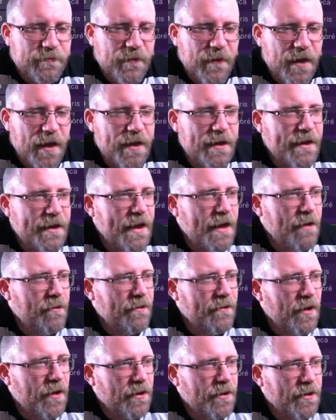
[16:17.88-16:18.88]
And now
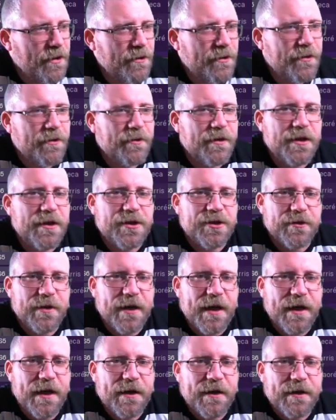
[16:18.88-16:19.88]
we've got another
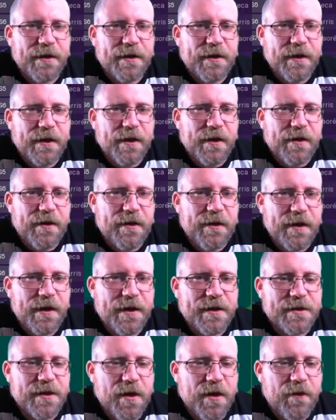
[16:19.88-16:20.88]
injury. And
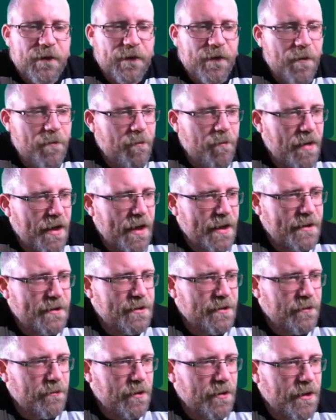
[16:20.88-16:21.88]
things go from bad
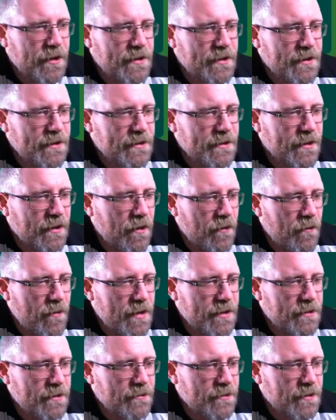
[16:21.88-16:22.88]
to worse. It's
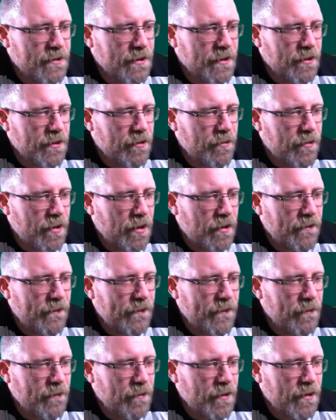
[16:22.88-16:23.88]
Gomez who's going to come off,
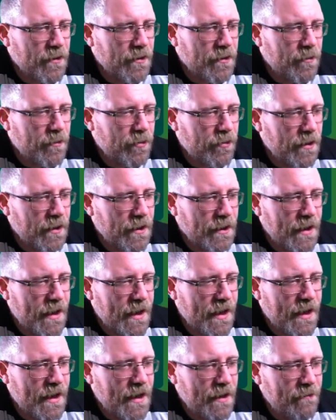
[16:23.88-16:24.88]
and we're going to bring
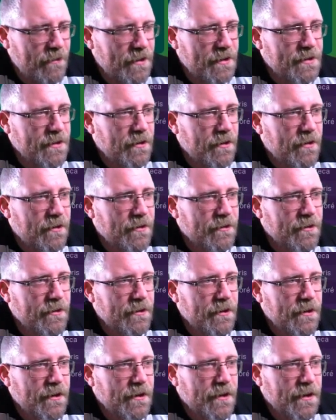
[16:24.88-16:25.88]
Harris on.
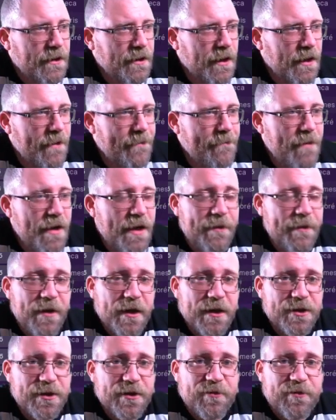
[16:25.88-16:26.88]
And maybe I
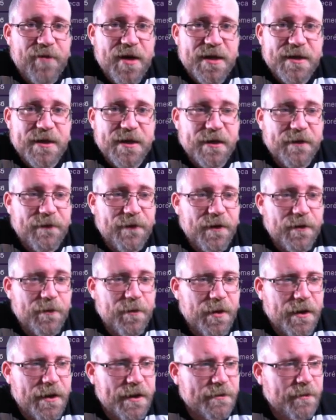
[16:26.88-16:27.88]
should have rested a few
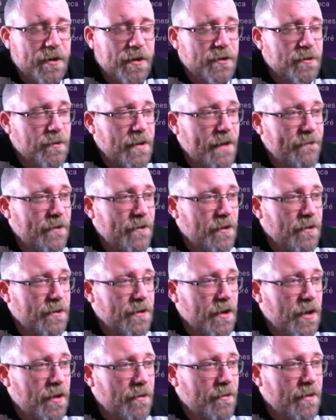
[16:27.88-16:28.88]
players because we have got
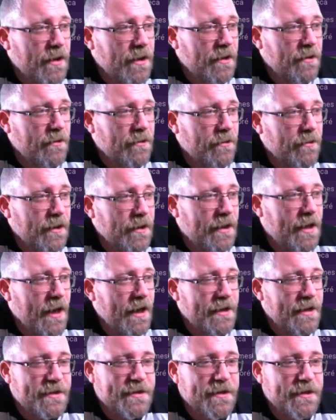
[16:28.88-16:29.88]
Derby in 3
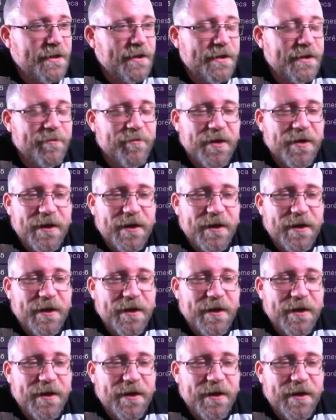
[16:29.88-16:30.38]
days' time.